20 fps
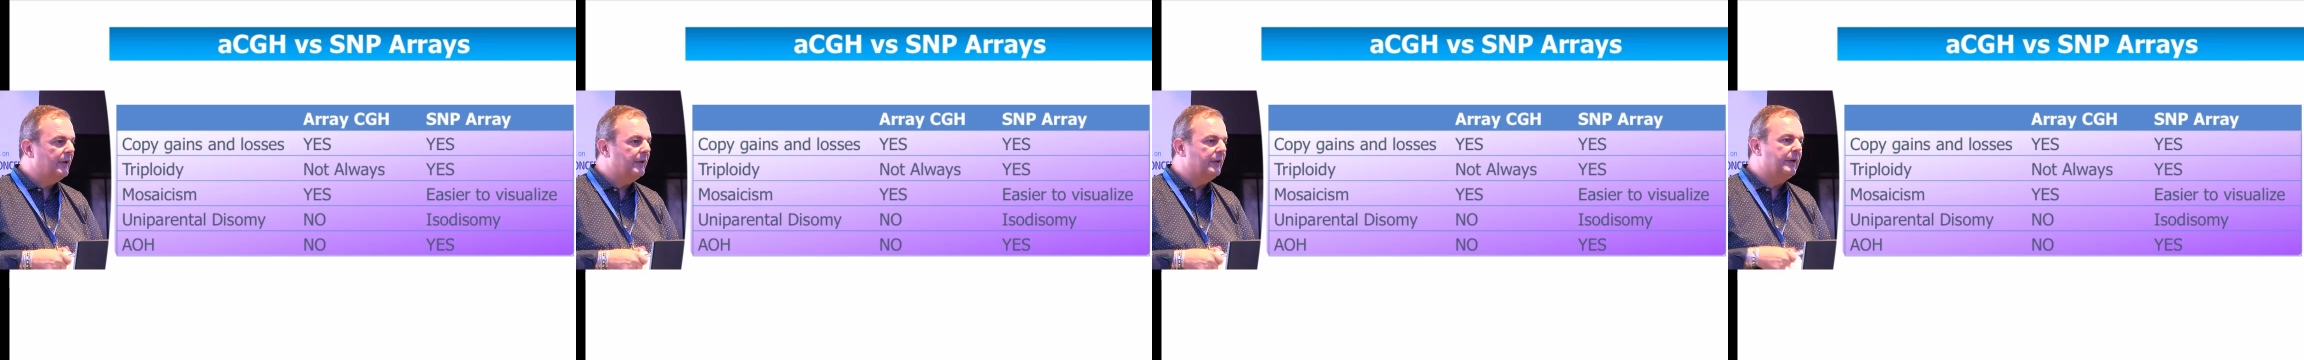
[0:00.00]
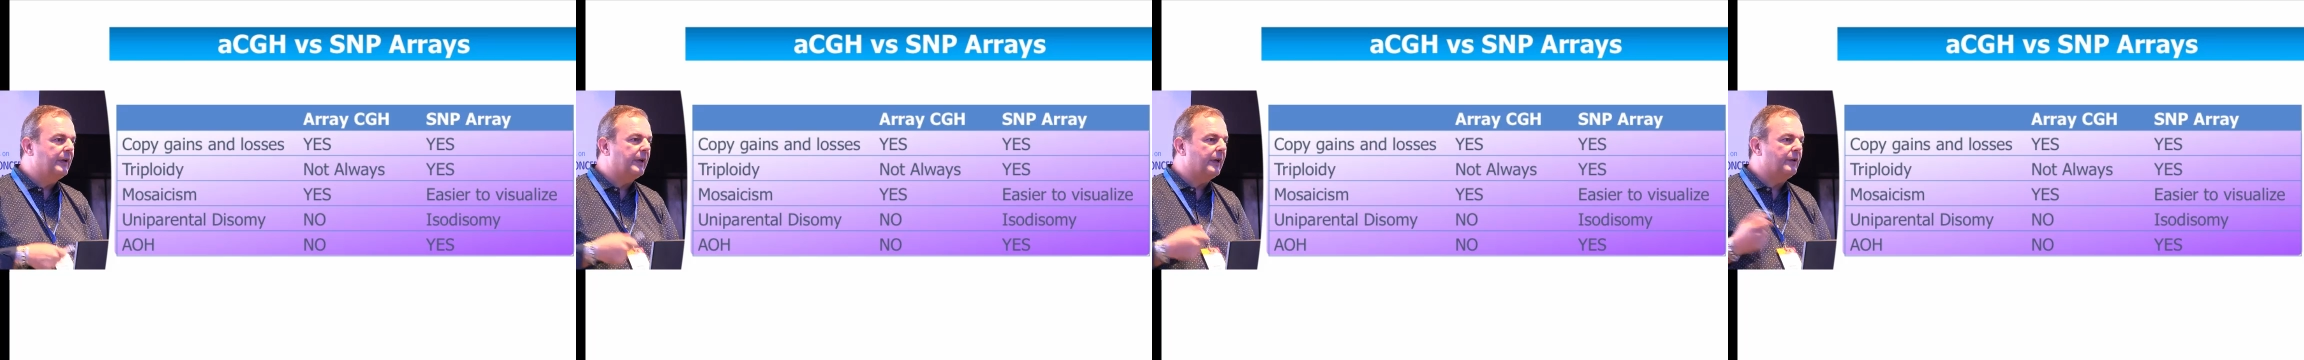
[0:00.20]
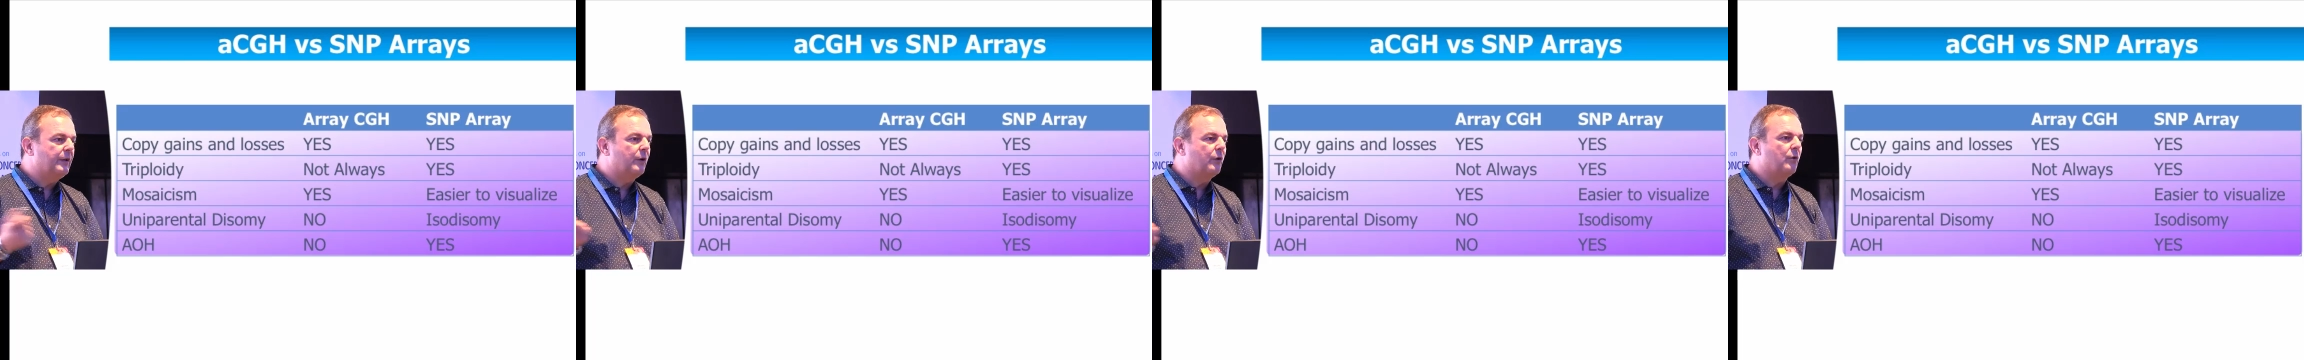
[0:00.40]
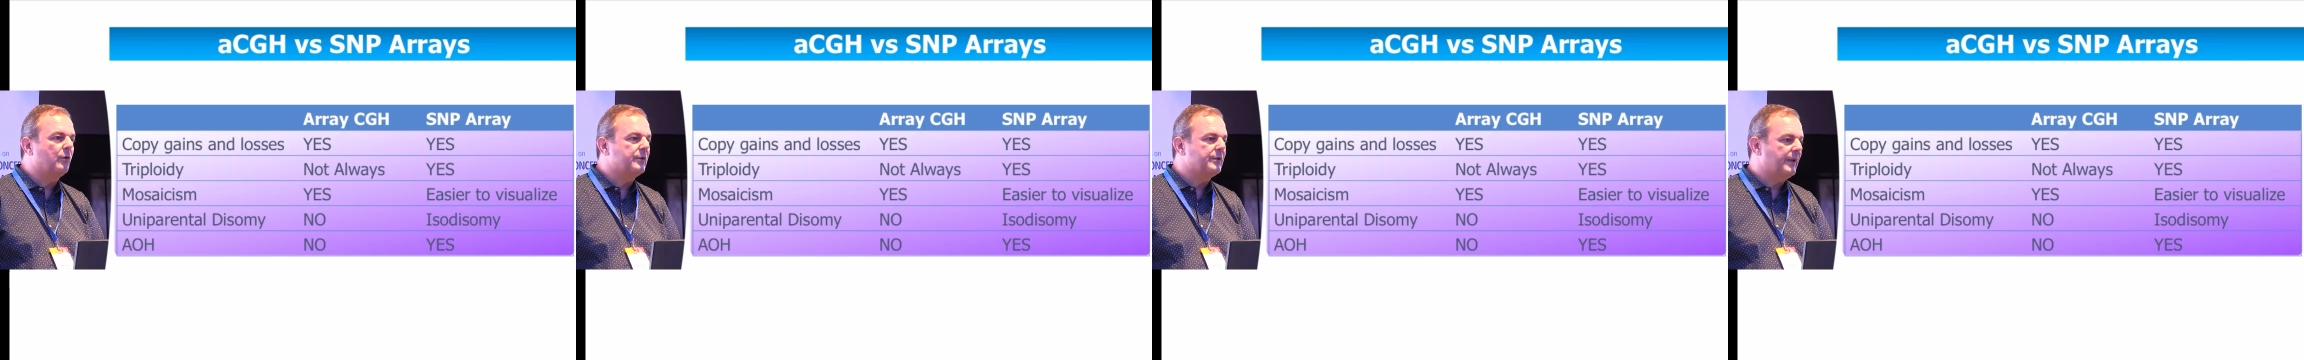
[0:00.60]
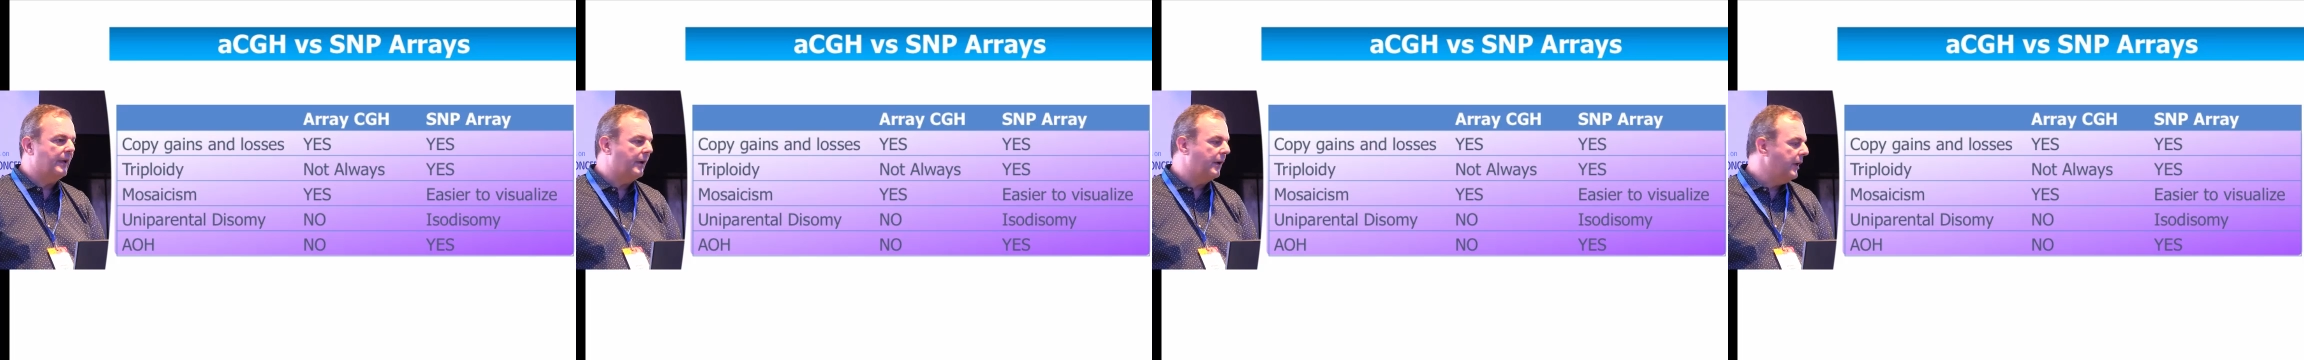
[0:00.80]
indicating
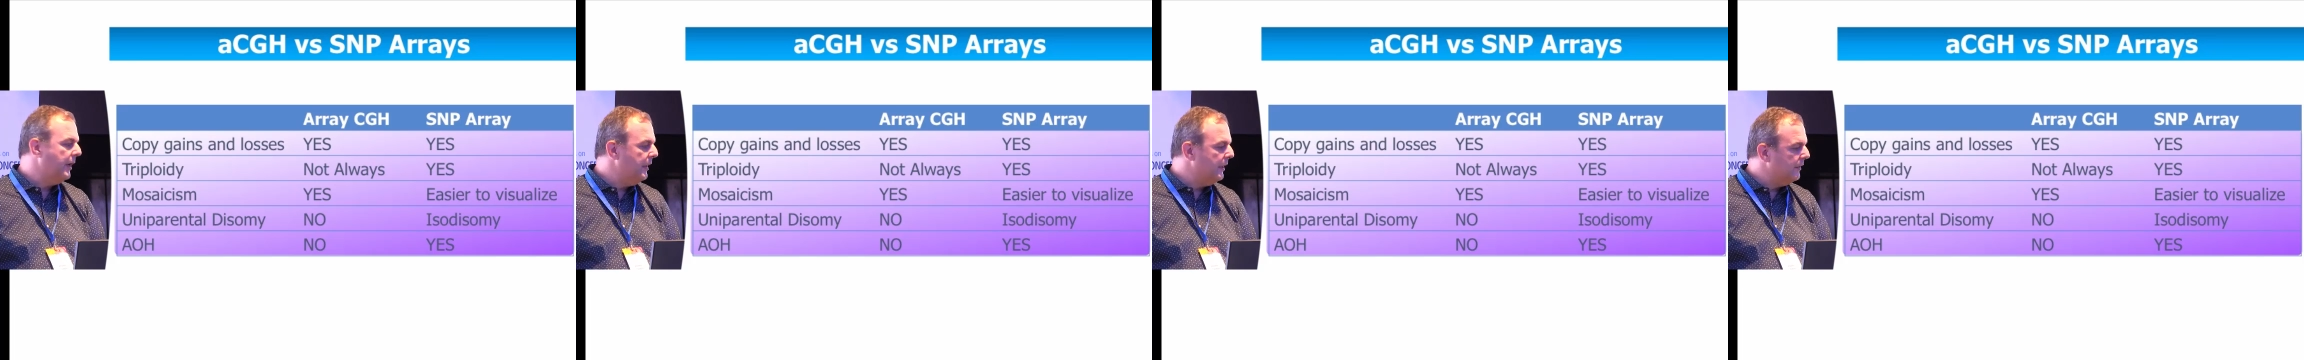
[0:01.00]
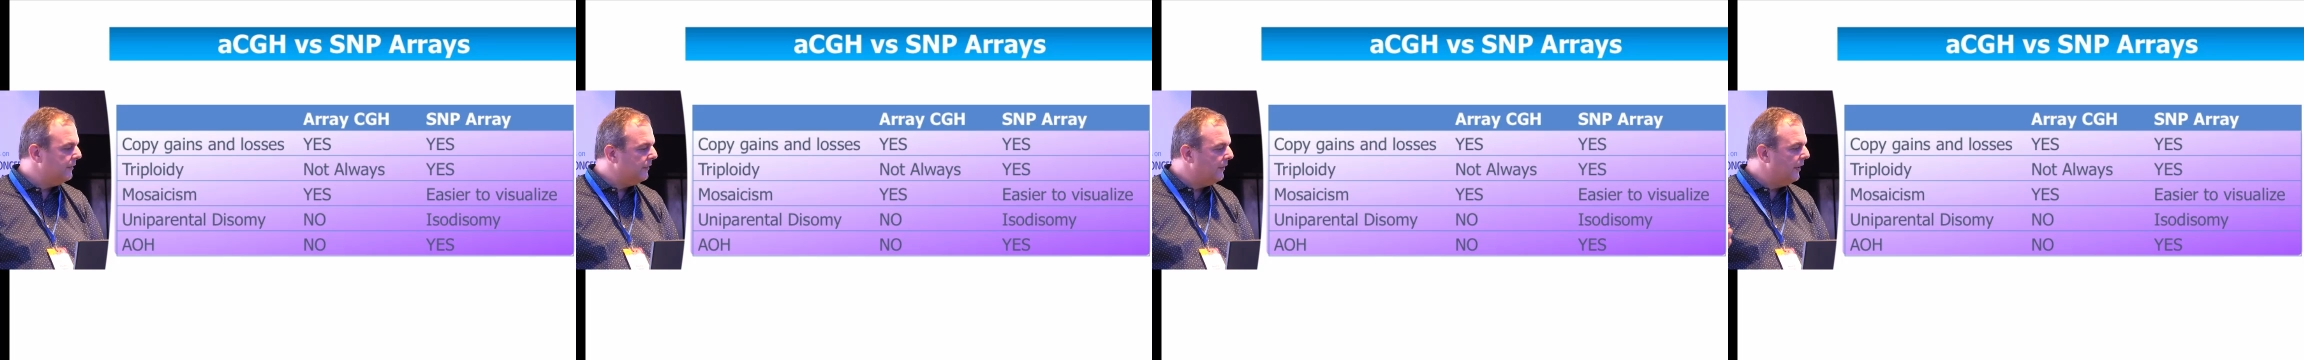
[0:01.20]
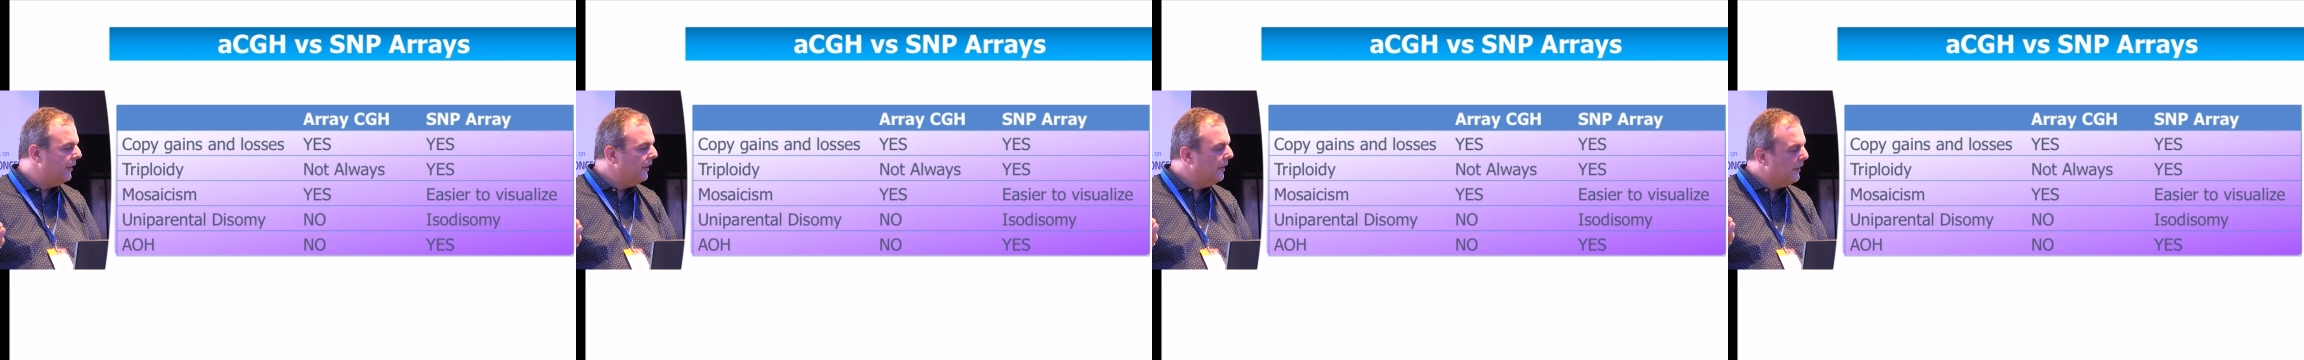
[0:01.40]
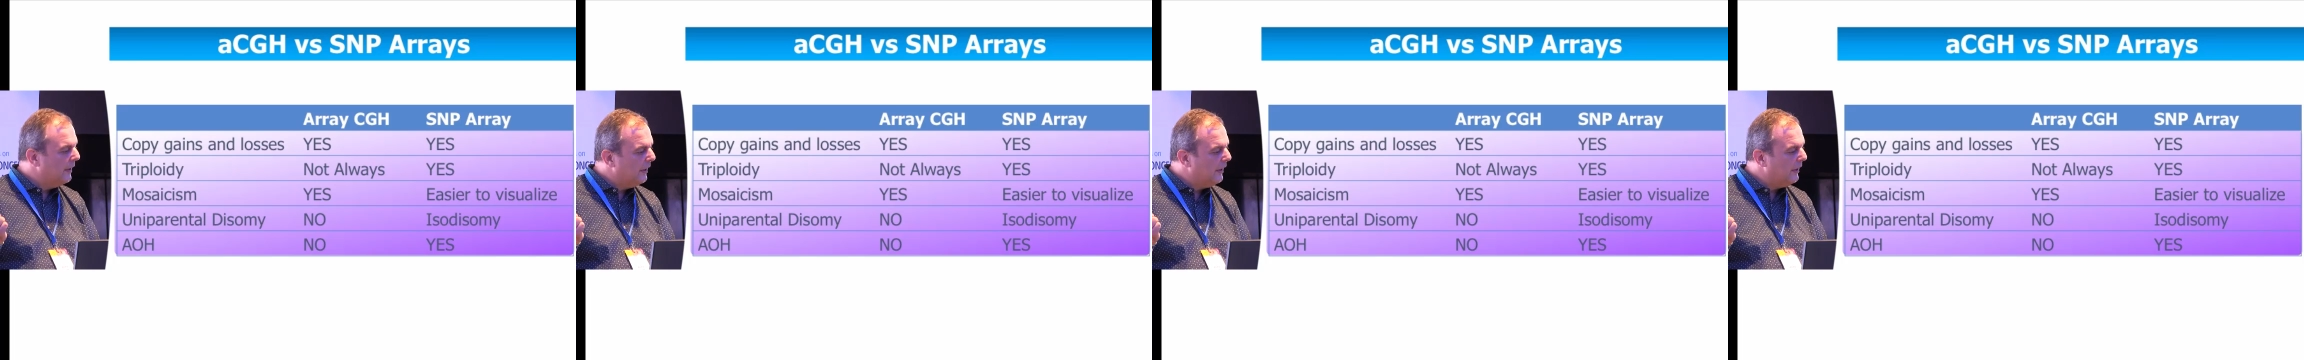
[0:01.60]
consanguinity.